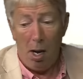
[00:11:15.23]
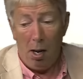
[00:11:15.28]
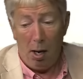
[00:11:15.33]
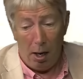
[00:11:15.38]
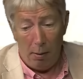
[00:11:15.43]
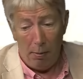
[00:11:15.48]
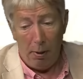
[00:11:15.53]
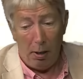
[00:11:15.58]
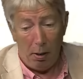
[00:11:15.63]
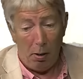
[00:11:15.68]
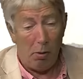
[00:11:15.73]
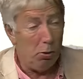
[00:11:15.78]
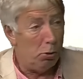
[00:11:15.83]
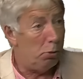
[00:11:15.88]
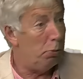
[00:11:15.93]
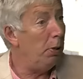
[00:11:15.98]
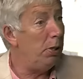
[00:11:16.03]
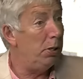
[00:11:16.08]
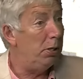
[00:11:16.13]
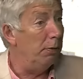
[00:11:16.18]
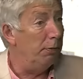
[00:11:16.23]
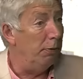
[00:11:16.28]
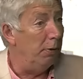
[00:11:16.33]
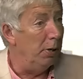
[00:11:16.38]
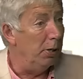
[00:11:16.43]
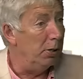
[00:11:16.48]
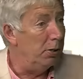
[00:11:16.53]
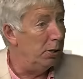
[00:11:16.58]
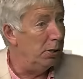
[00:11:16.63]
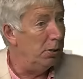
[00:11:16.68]
I mean, on Twitter, for
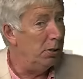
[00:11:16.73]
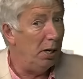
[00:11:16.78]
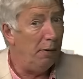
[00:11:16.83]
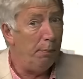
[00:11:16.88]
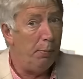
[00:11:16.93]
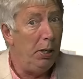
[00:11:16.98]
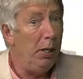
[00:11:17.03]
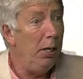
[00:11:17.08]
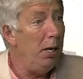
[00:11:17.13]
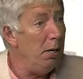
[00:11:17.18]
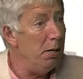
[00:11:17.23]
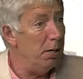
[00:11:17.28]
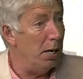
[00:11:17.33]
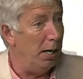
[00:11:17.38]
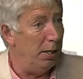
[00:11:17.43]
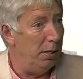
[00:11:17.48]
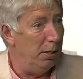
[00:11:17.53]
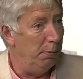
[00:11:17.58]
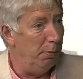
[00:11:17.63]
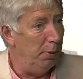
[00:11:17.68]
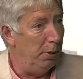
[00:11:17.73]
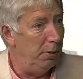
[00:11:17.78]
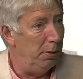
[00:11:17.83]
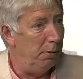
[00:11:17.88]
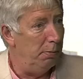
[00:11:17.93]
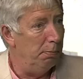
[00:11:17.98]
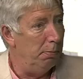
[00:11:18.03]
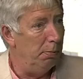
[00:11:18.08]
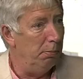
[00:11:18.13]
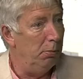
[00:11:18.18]
instance, I've been inundated with
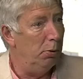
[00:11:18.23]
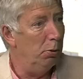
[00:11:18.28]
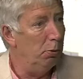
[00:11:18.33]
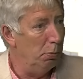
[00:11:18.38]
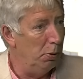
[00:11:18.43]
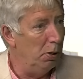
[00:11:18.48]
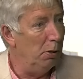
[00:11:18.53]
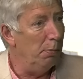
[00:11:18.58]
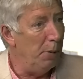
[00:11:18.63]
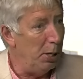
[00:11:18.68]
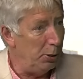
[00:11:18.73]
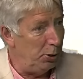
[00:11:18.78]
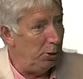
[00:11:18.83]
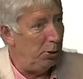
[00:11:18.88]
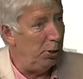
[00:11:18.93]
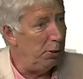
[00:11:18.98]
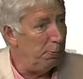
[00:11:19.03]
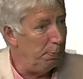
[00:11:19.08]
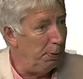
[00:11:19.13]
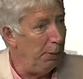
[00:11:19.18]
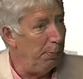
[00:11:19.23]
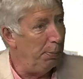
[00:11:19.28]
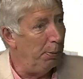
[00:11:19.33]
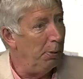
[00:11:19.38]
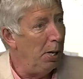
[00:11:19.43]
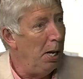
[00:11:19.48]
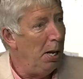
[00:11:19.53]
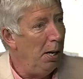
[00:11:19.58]
goodwill messages, people